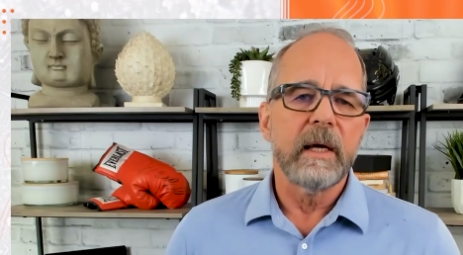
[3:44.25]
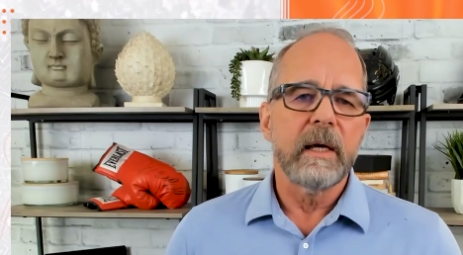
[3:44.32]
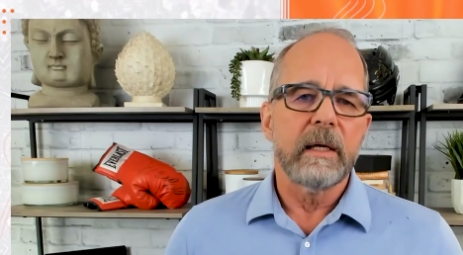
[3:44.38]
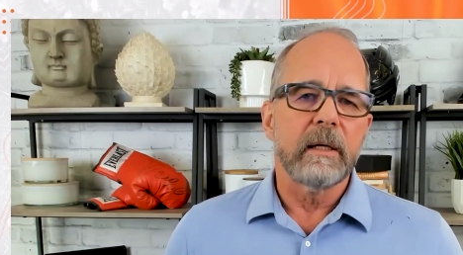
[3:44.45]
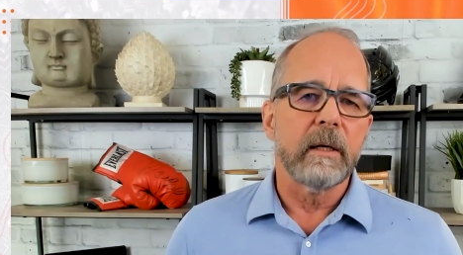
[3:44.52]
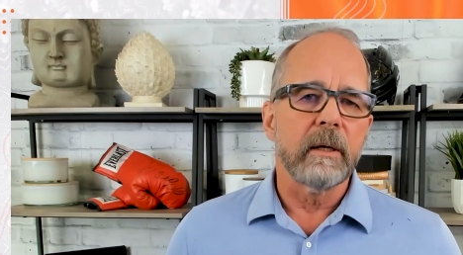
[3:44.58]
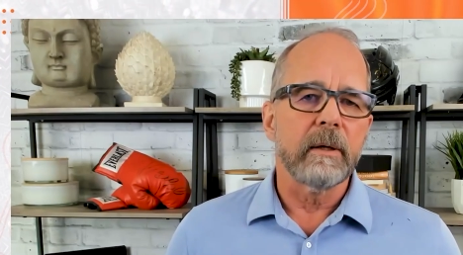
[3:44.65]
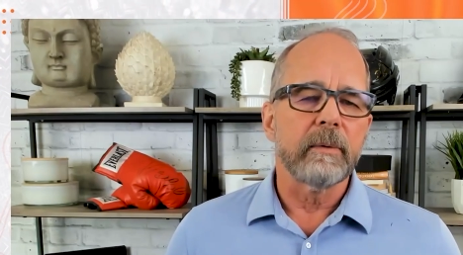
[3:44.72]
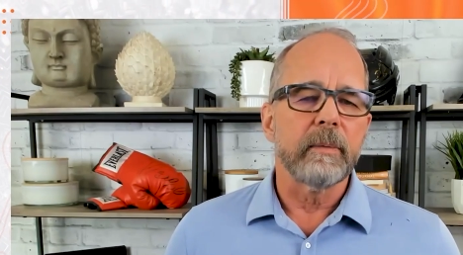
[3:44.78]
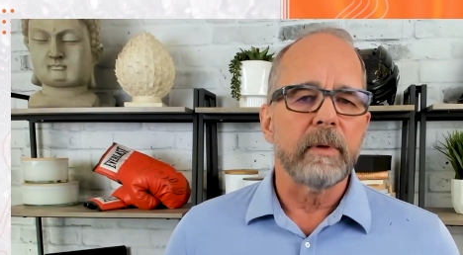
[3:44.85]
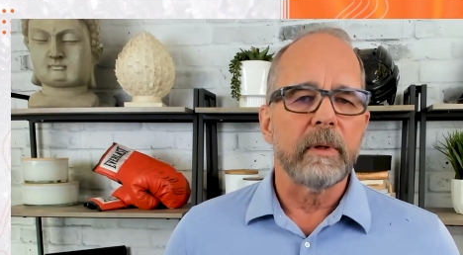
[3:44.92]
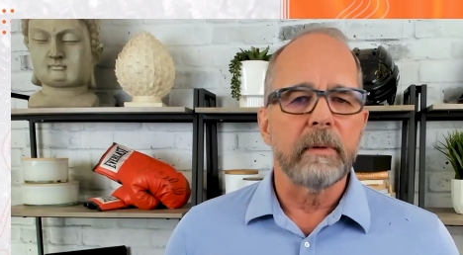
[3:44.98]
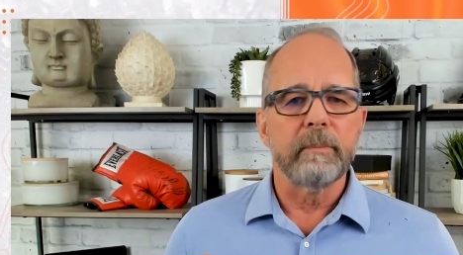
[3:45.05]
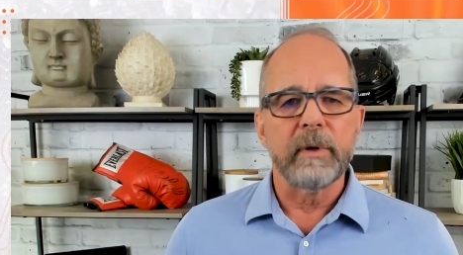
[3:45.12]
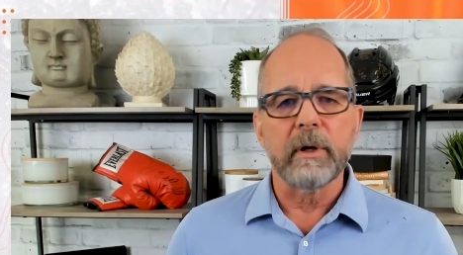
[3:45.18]
Speaker 1: You know,
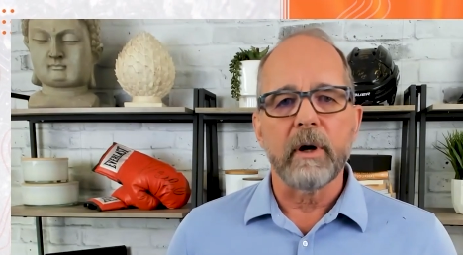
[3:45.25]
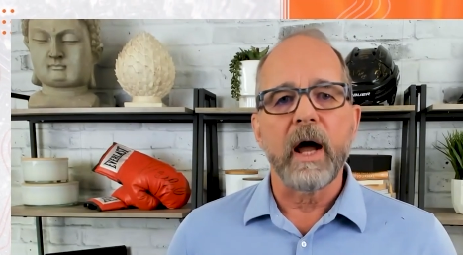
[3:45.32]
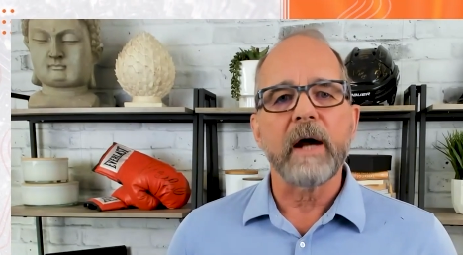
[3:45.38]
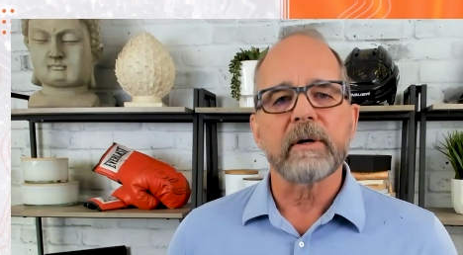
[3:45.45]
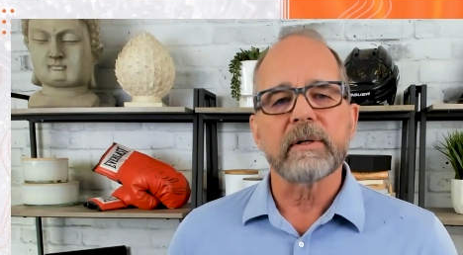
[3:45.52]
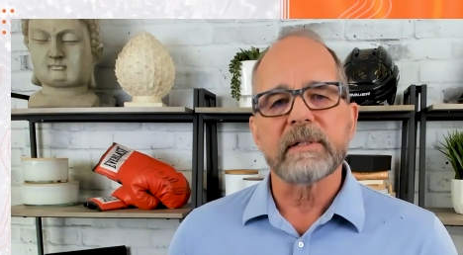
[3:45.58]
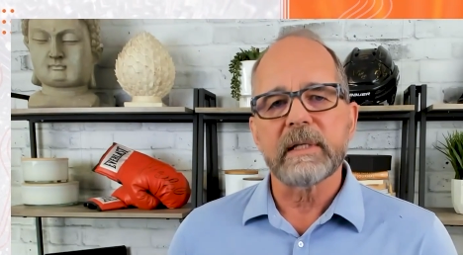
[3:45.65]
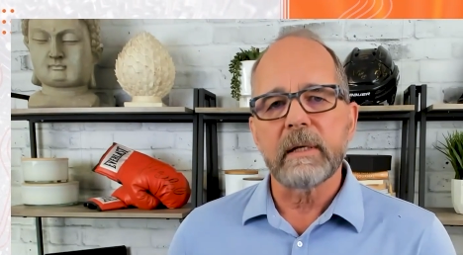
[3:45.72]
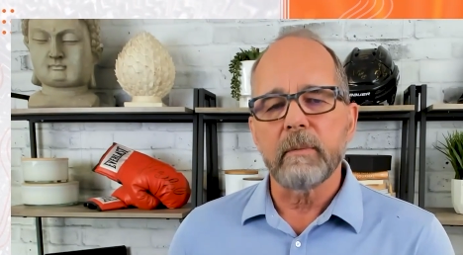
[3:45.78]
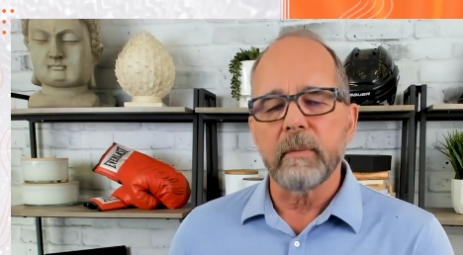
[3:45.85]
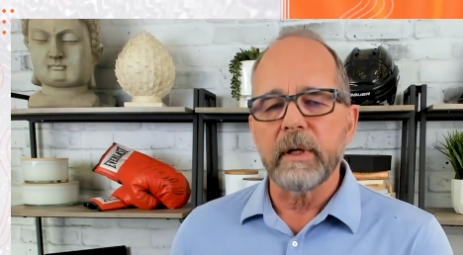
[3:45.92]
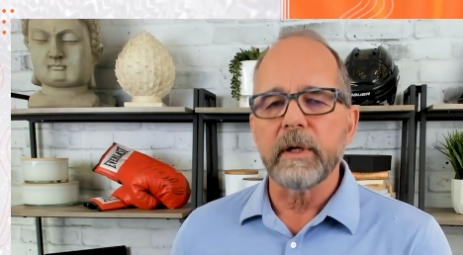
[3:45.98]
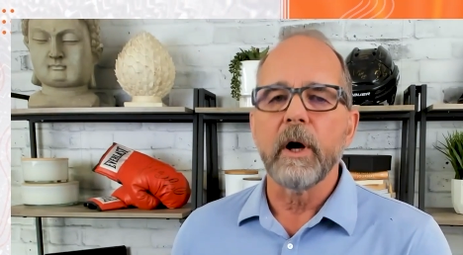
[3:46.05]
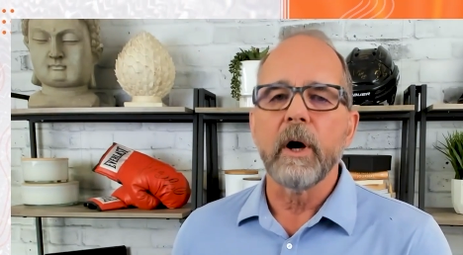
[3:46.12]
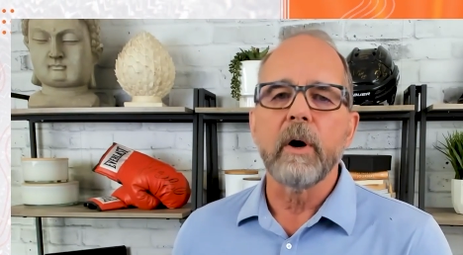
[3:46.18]
bureaucracy, we
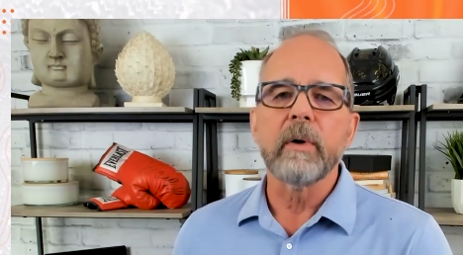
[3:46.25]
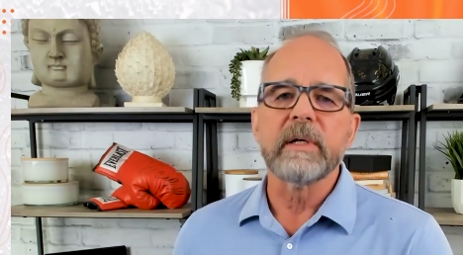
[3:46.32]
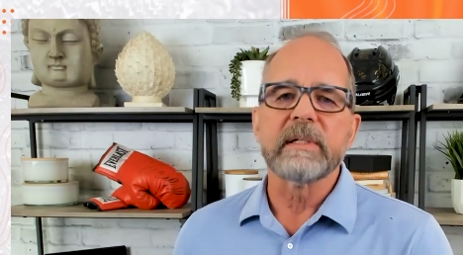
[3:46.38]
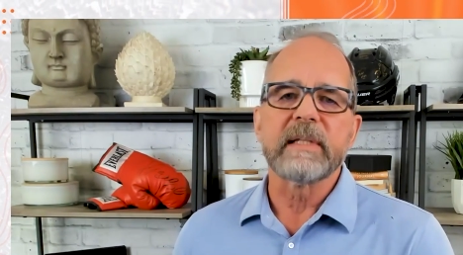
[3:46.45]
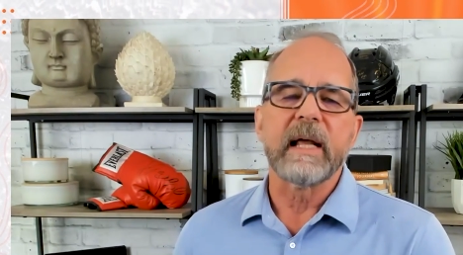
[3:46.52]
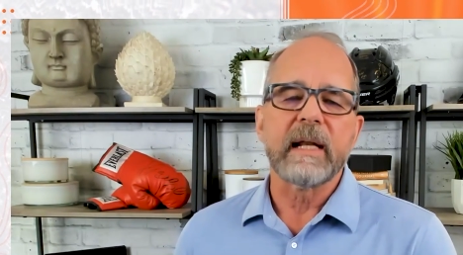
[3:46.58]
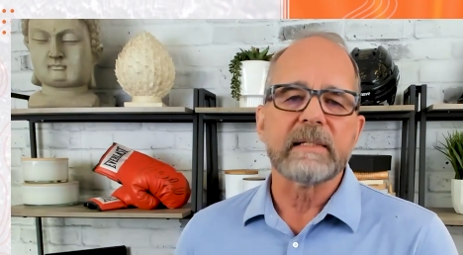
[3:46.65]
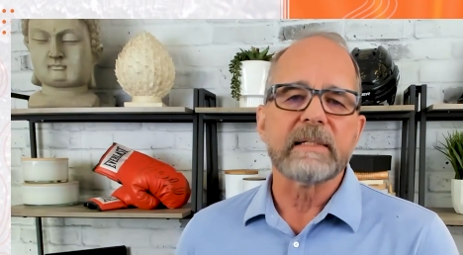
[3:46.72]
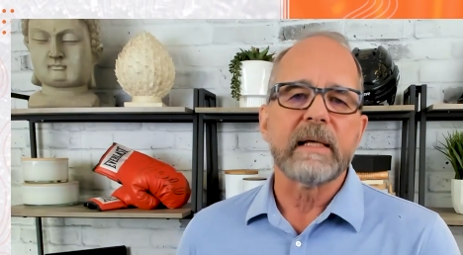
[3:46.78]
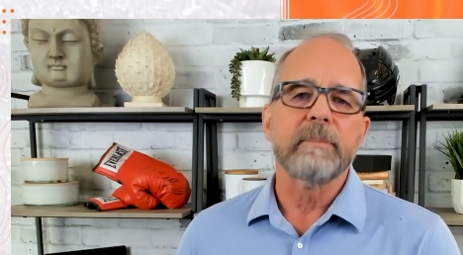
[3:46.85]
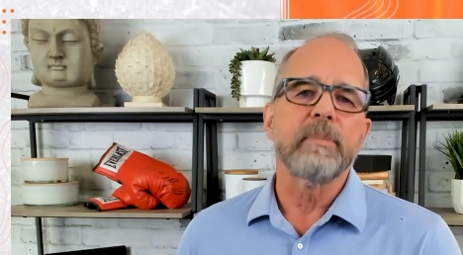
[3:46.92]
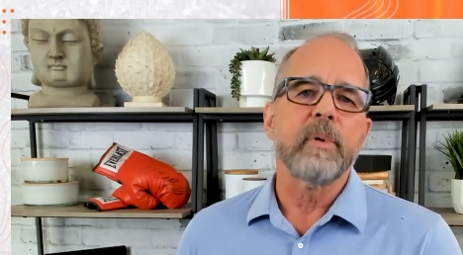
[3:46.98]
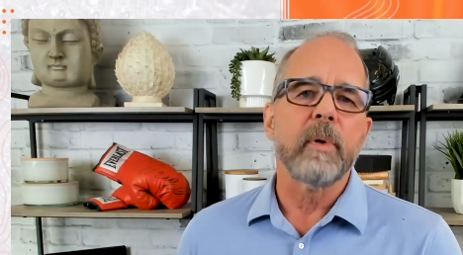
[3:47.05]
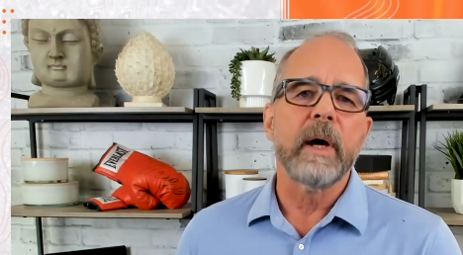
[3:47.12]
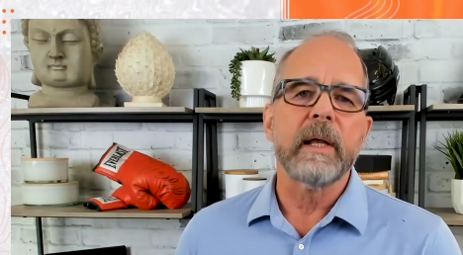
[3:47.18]
know, is that at some
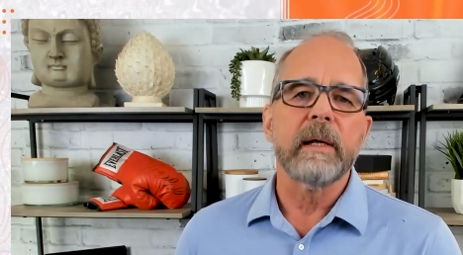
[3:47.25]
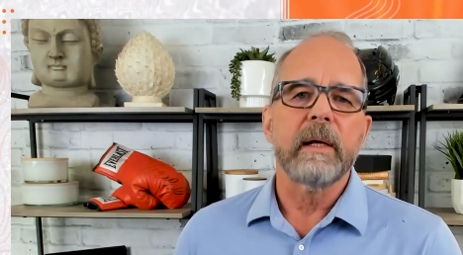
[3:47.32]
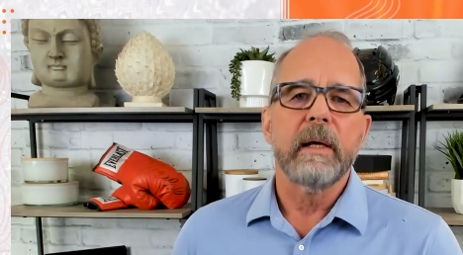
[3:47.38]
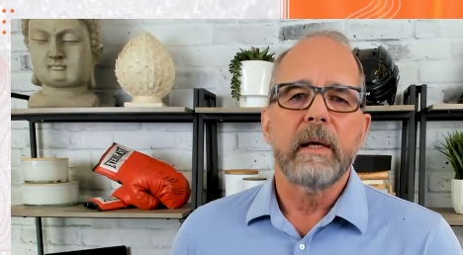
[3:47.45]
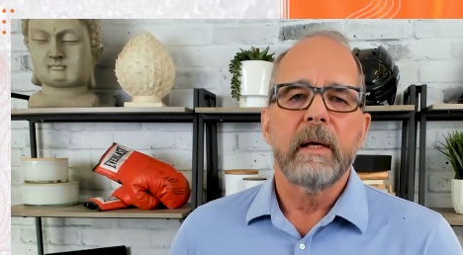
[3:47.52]
point